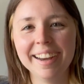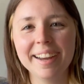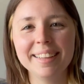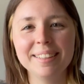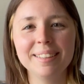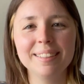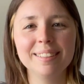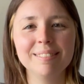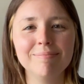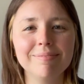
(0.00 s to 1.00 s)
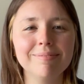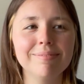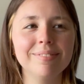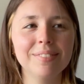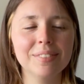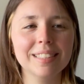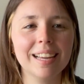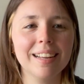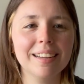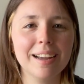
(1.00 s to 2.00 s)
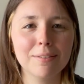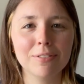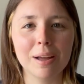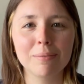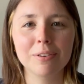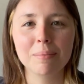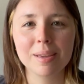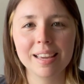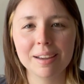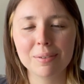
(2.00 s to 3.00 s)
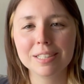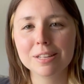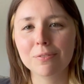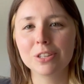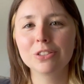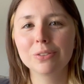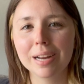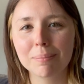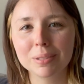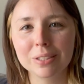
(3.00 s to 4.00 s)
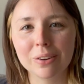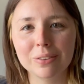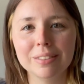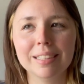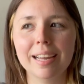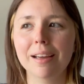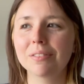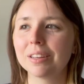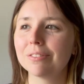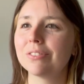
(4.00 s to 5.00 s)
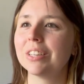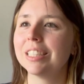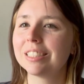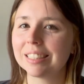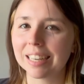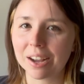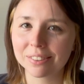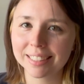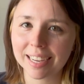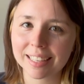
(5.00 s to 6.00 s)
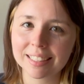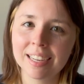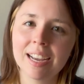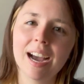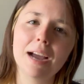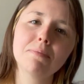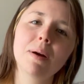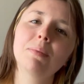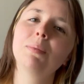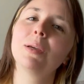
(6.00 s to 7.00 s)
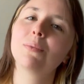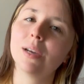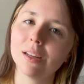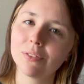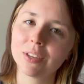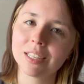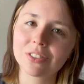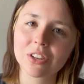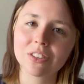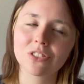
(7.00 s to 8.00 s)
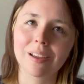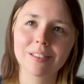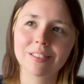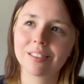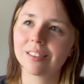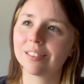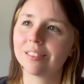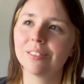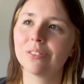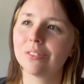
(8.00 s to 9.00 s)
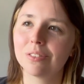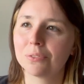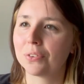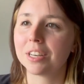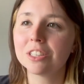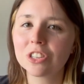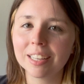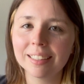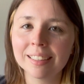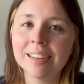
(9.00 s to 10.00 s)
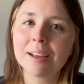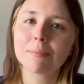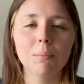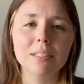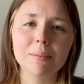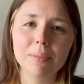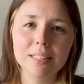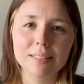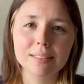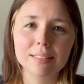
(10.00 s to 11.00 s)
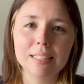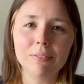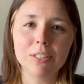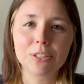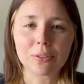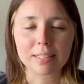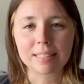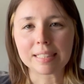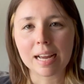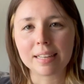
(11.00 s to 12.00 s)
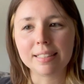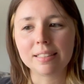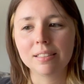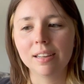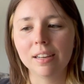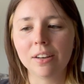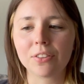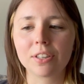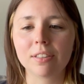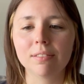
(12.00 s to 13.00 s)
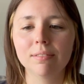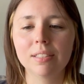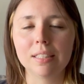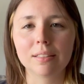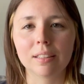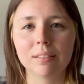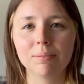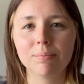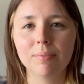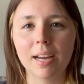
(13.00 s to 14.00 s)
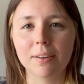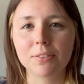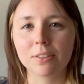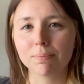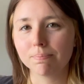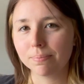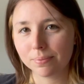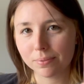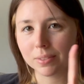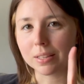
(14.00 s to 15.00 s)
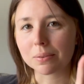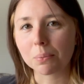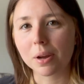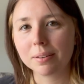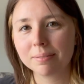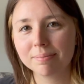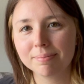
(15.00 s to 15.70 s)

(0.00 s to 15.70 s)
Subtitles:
It was kind of flat for me. I watched the first 3 episodes. I haven't finished it out yet. I probably will finish it just to finish it. But to me, this is a TV show that did not need another season after season 1.